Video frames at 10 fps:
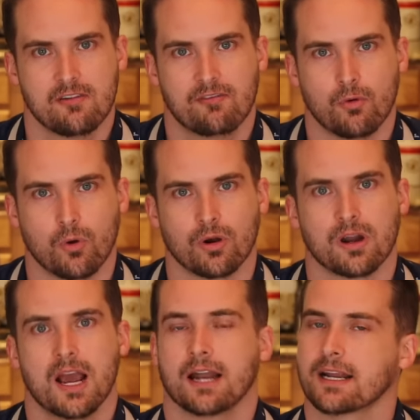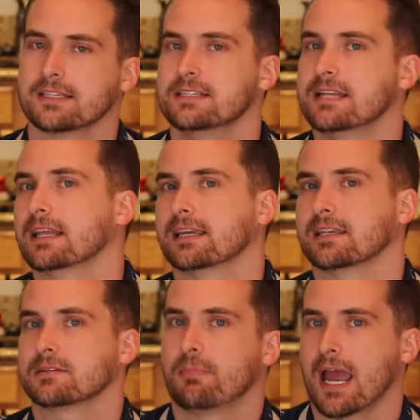for a nice
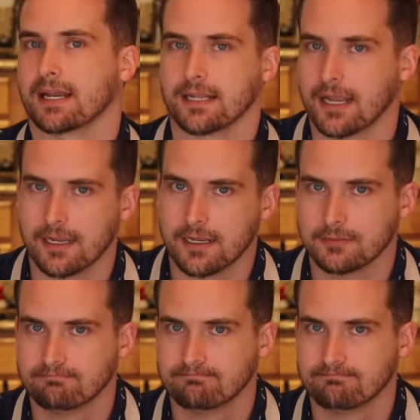delicate pancake.